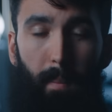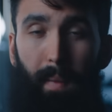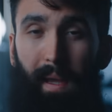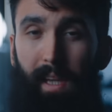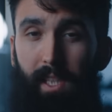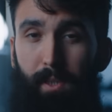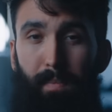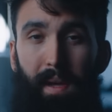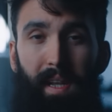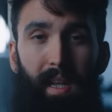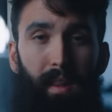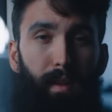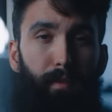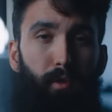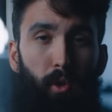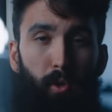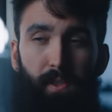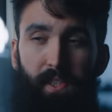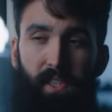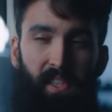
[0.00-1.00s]
Because many
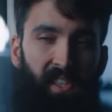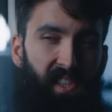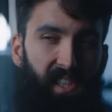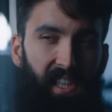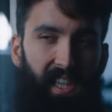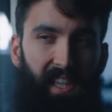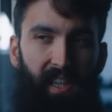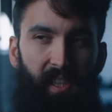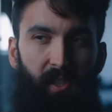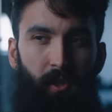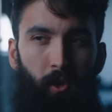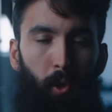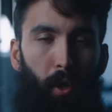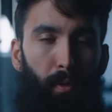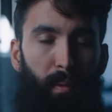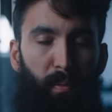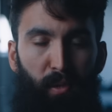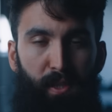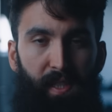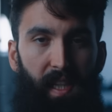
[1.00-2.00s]
lifters see this
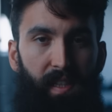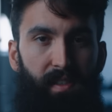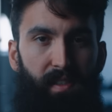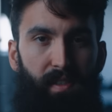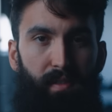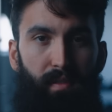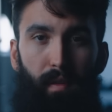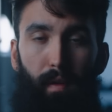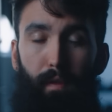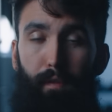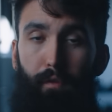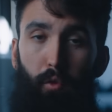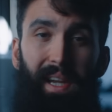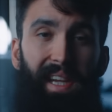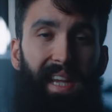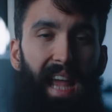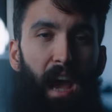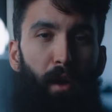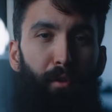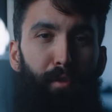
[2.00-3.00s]
2-3%,
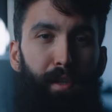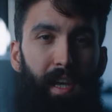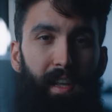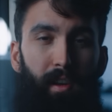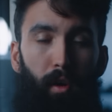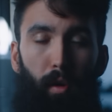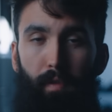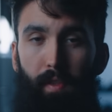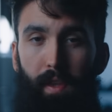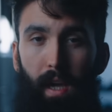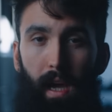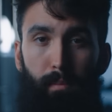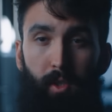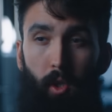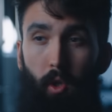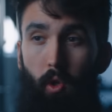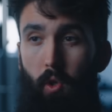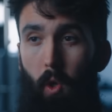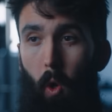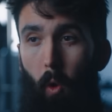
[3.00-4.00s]
freak out, and
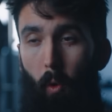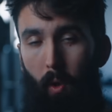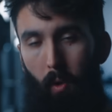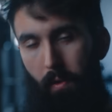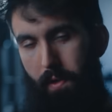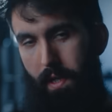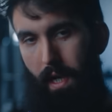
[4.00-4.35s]
oftentimes yo-yo